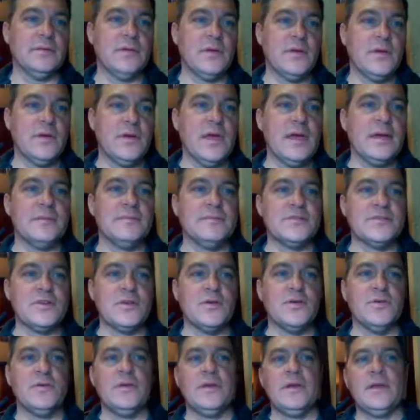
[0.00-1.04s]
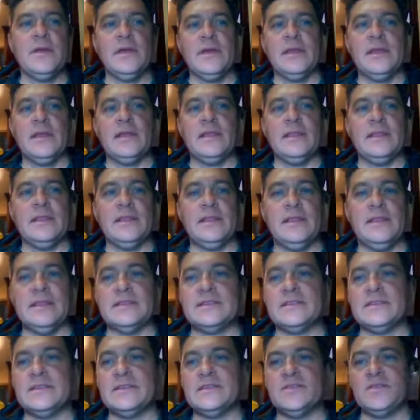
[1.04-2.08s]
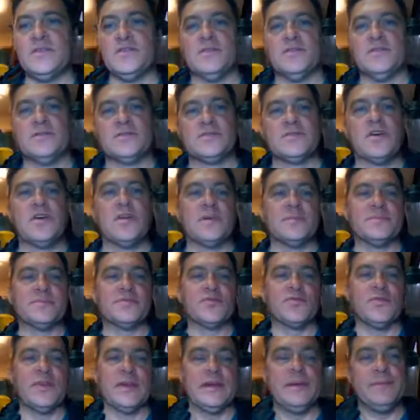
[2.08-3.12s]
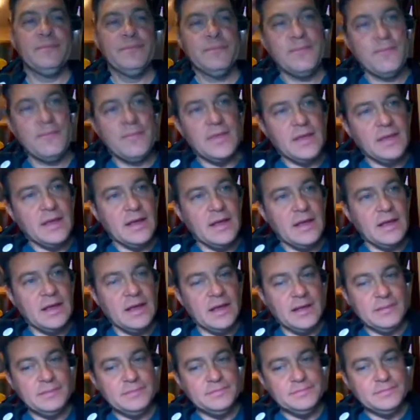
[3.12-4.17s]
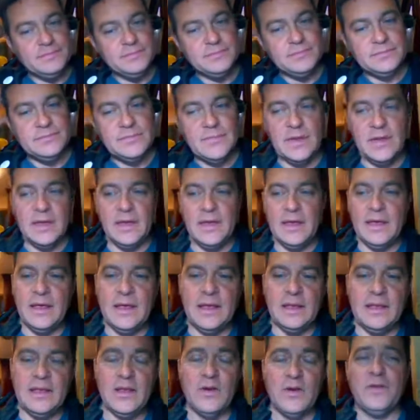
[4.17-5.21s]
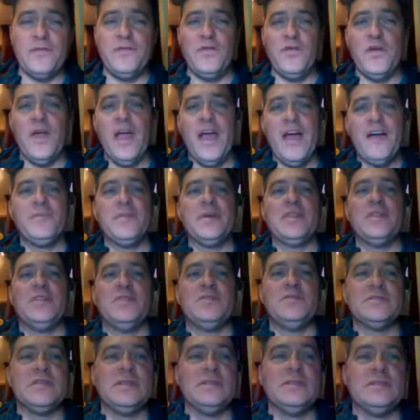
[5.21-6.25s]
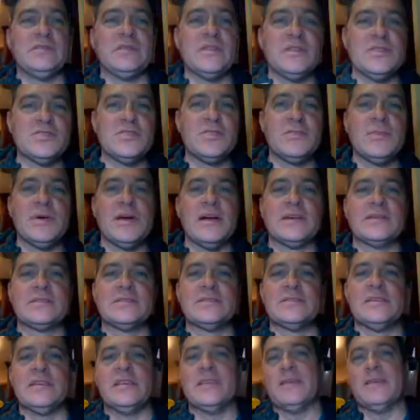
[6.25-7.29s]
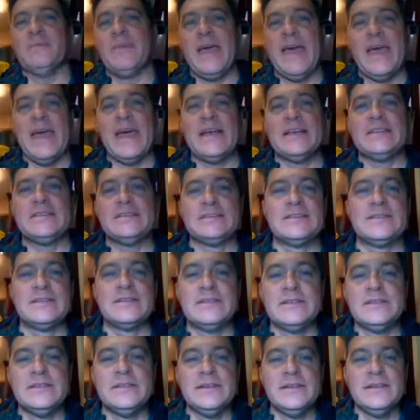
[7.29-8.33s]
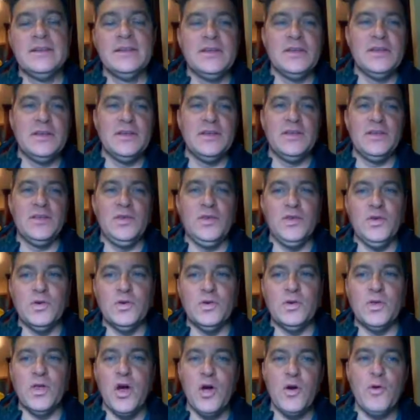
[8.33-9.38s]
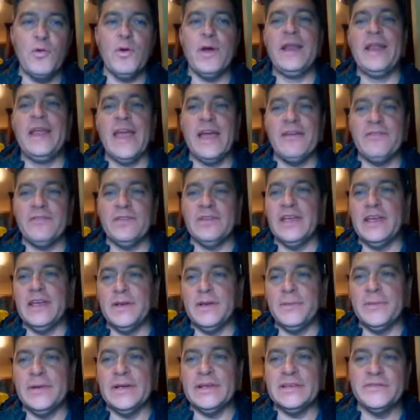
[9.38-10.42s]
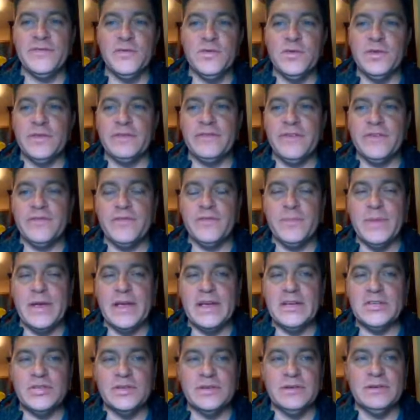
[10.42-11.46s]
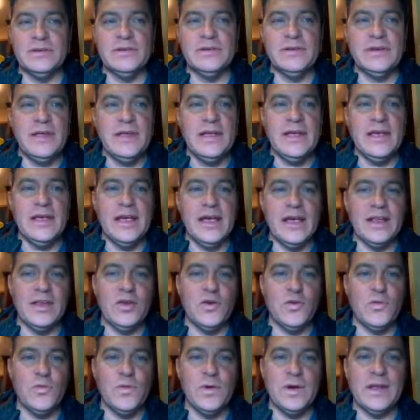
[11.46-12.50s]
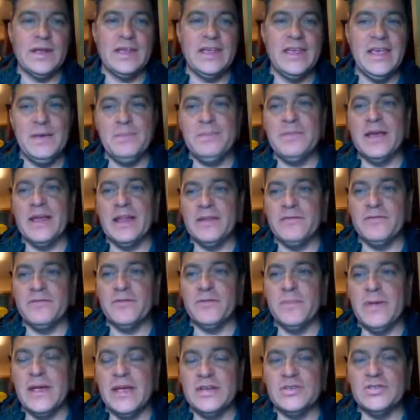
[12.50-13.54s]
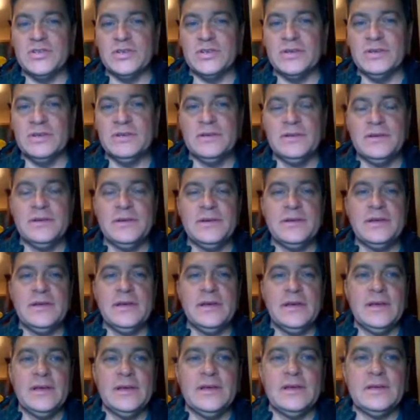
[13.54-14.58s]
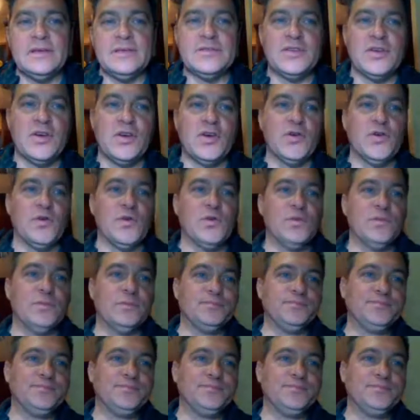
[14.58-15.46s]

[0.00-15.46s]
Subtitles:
Okay, so this is your startup screen. Now, if you have been using Klusterbox in the past, you'll already have a database full of information, and you'll want to keep that information. So